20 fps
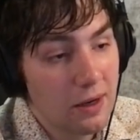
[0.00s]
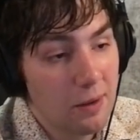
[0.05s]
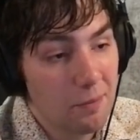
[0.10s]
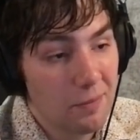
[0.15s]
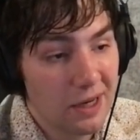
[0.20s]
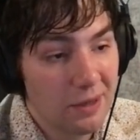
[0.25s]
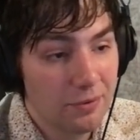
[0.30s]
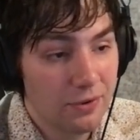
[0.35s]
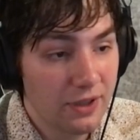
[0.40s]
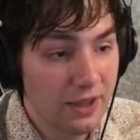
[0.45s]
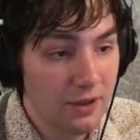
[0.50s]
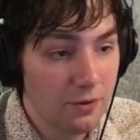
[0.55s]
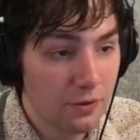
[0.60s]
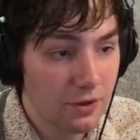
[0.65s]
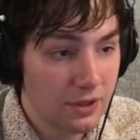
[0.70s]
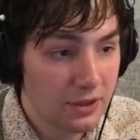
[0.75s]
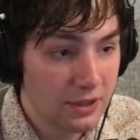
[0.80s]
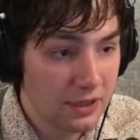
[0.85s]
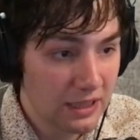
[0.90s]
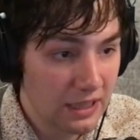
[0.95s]
My plan
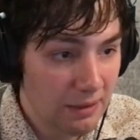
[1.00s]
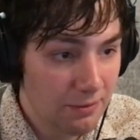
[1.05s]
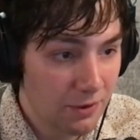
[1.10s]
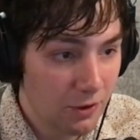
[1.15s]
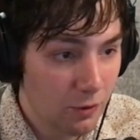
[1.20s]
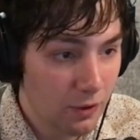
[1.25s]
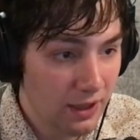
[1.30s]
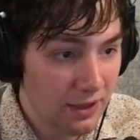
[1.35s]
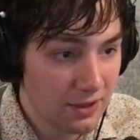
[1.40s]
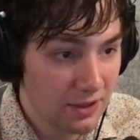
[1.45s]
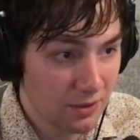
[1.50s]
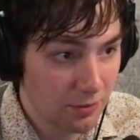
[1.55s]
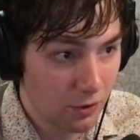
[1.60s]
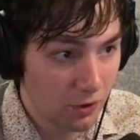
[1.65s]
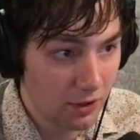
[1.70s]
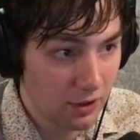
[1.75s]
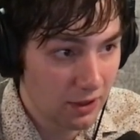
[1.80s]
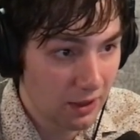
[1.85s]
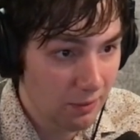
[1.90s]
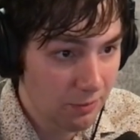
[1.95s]
was keep the queens on the
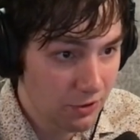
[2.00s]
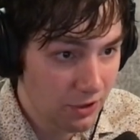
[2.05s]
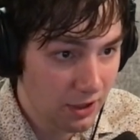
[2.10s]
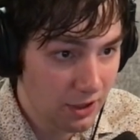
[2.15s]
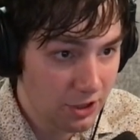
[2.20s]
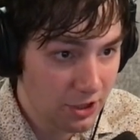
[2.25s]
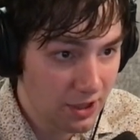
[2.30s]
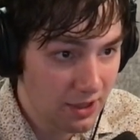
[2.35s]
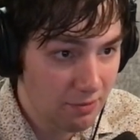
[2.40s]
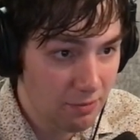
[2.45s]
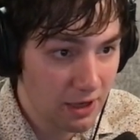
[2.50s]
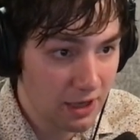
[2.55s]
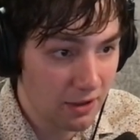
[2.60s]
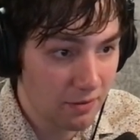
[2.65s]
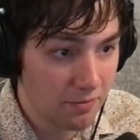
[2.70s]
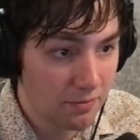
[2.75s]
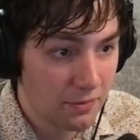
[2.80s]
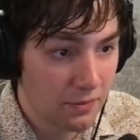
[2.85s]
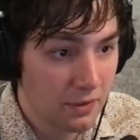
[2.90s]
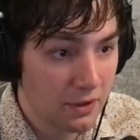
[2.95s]
board. I'm trying to checkmate him.